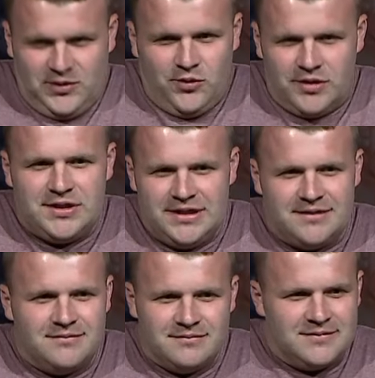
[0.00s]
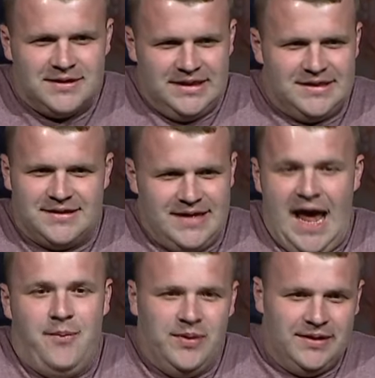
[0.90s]
Quarantine is
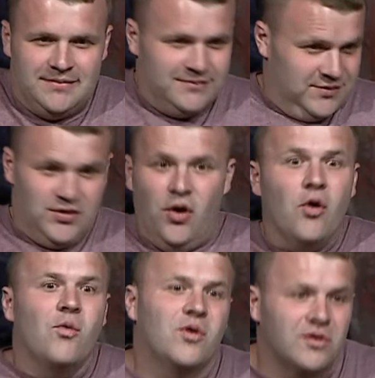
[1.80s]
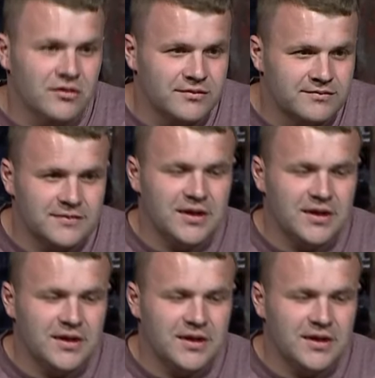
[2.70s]
happening to the whole world.